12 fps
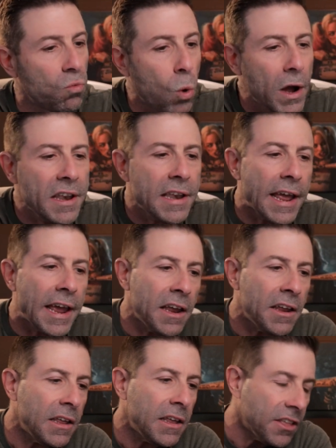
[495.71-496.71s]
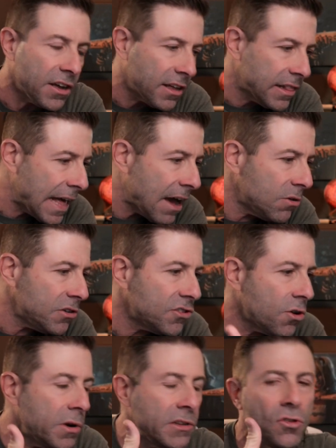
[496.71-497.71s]
One day the cloud is
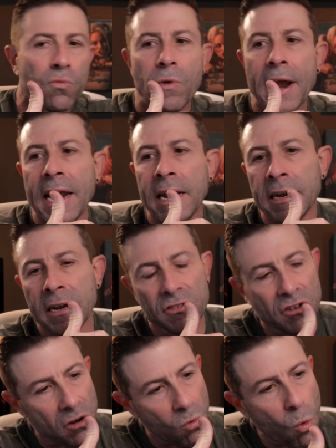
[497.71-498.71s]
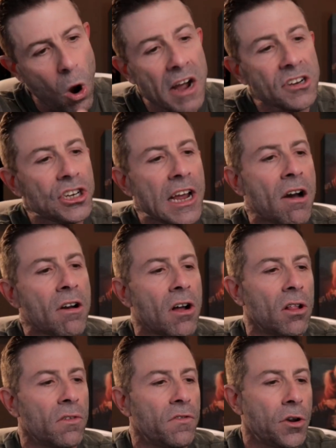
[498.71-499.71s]
going to rain and it's going to wash out
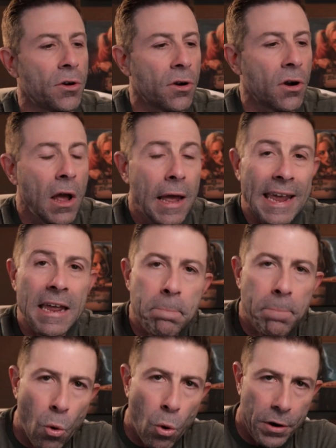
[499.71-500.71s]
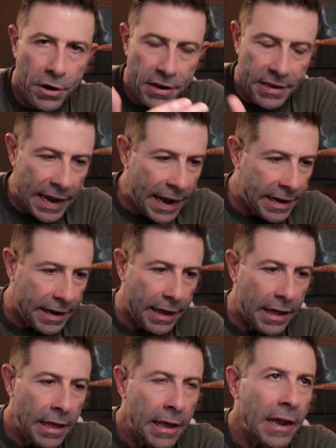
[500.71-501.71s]
all of your important data.
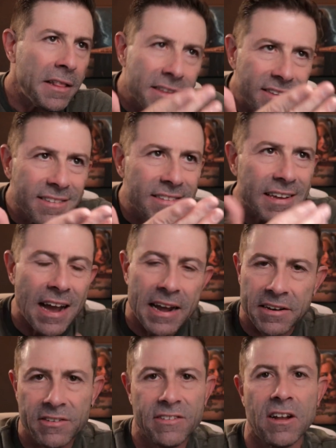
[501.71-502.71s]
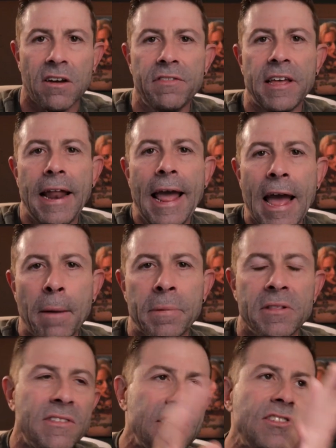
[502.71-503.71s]
And this is the kind of stuff that
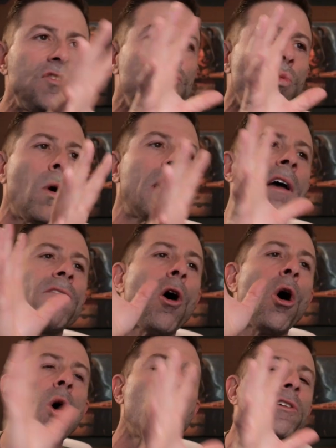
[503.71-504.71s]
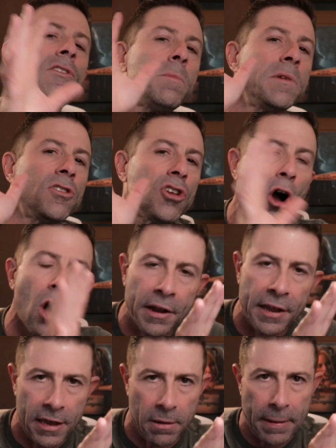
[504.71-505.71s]
happens. This is what I've always been
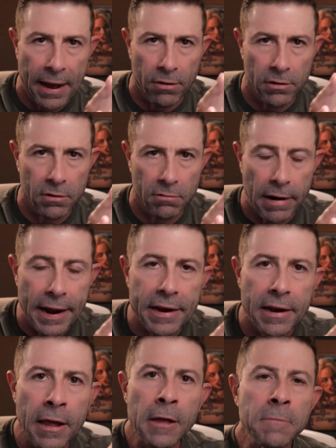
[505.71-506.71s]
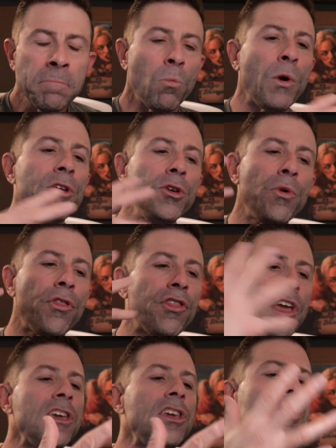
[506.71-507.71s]
talking about, right? Where you
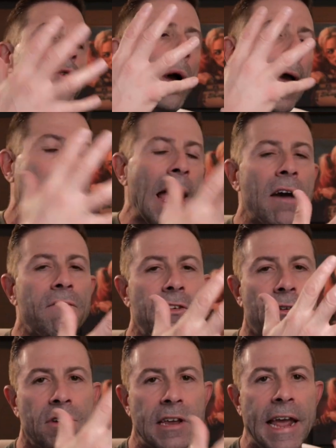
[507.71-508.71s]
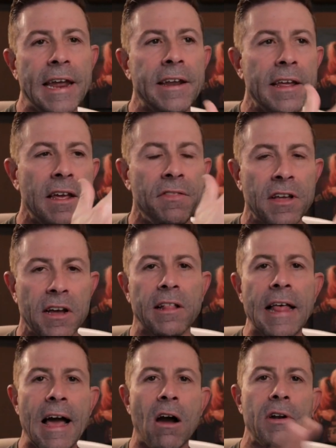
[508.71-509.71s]
think you have your data in the
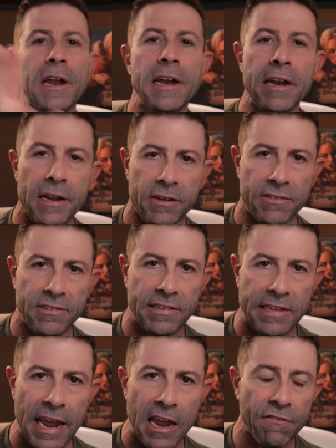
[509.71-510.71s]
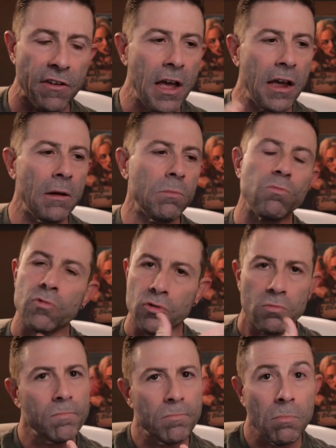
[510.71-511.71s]
cloud and it is safe,
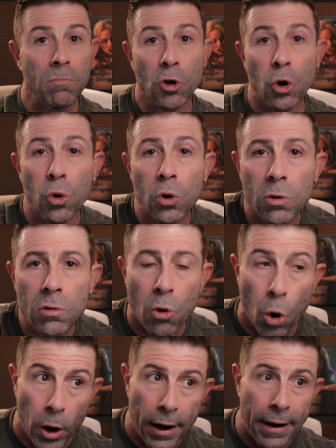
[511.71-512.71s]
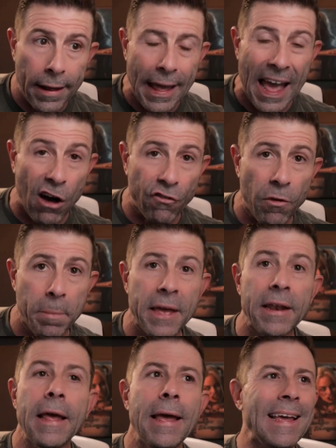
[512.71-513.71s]
Google or
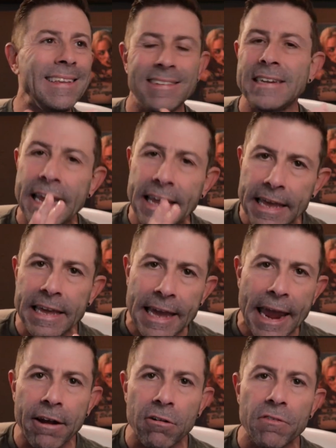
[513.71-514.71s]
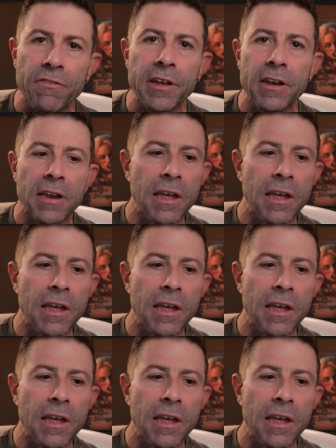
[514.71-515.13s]
Alphabet is taking care of it.